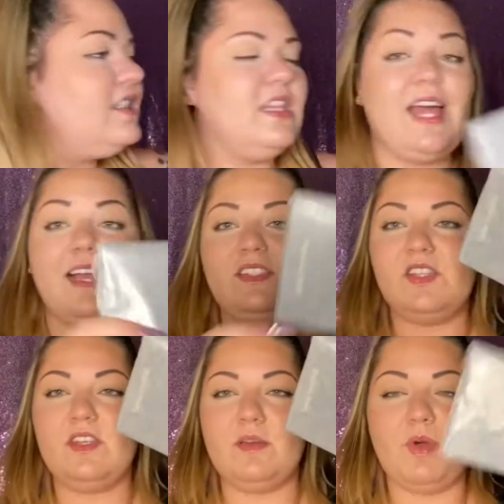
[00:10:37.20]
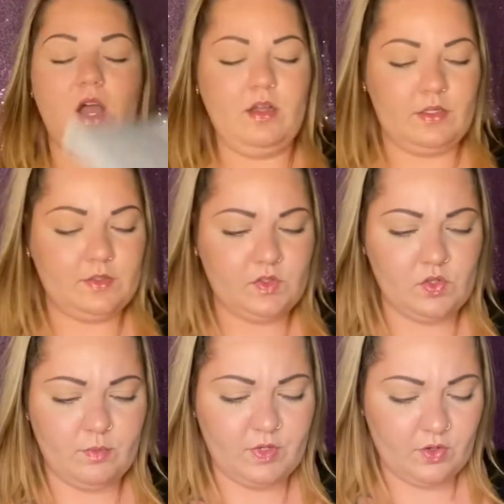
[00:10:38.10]
last thing in the box, so
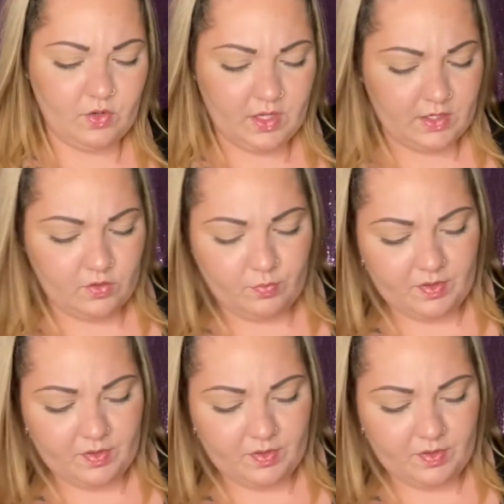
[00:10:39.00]
I'm gonna go ahead and open